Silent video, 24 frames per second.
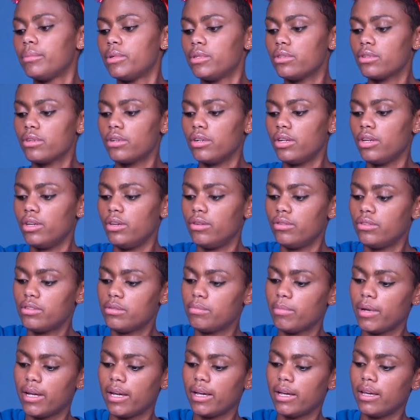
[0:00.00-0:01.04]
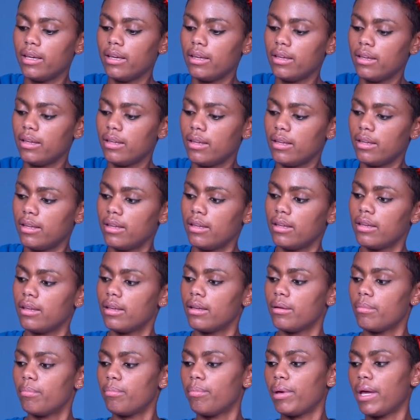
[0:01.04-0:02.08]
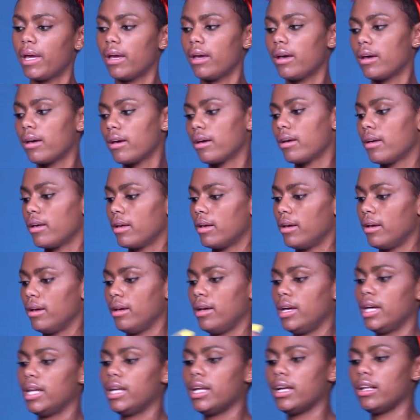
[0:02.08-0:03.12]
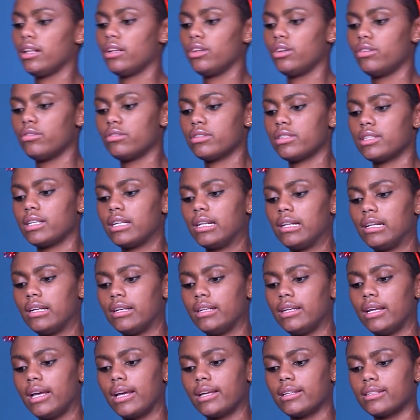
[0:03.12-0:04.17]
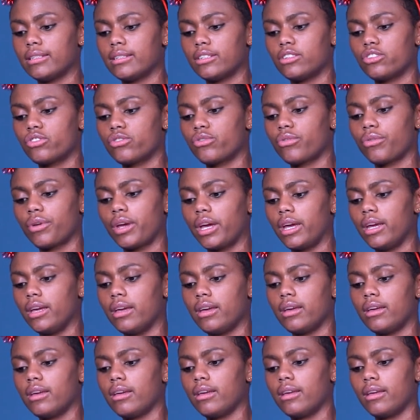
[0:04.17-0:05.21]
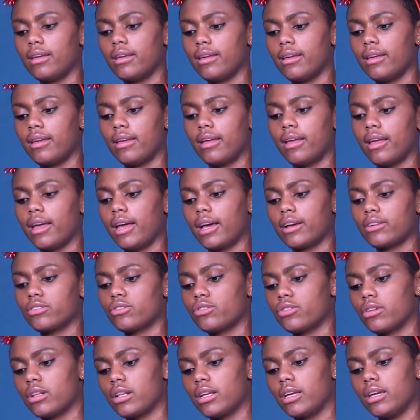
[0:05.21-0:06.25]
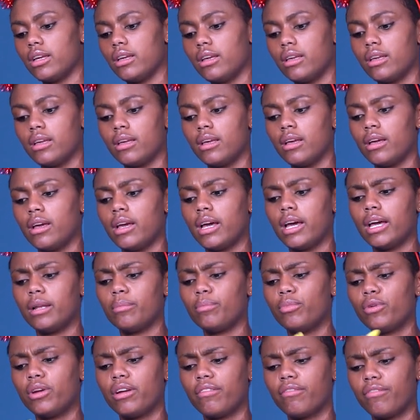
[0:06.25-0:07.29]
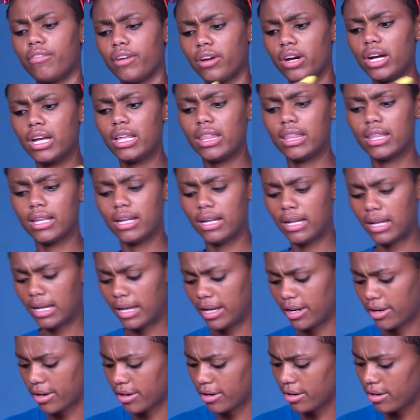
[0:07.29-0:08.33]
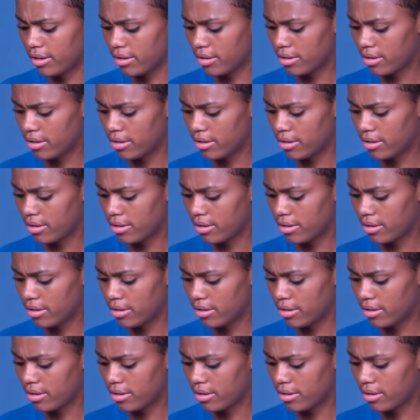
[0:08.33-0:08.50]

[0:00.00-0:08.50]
just gonna use my pink, and I'll use the lid as a tray, actually, and put a very thin layer